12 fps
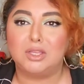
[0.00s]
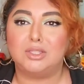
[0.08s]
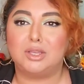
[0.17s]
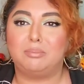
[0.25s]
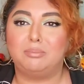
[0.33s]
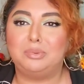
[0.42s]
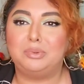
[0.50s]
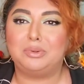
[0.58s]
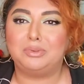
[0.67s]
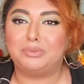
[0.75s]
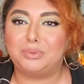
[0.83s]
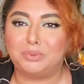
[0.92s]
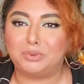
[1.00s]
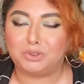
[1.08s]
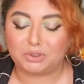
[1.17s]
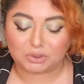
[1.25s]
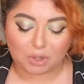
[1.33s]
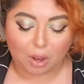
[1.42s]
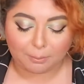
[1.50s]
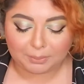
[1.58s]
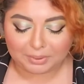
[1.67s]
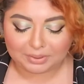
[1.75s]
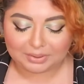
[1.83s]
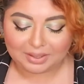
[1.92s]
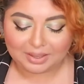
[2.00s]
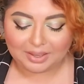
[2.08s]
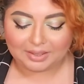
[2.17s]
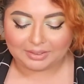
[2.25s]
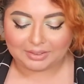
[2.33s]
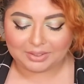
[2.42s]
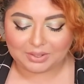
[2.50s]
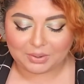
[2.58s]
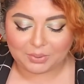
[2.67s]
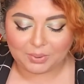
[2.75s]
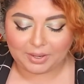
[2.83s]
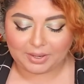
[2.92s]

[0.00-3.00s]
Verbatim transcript: some beautiful shopping, you know.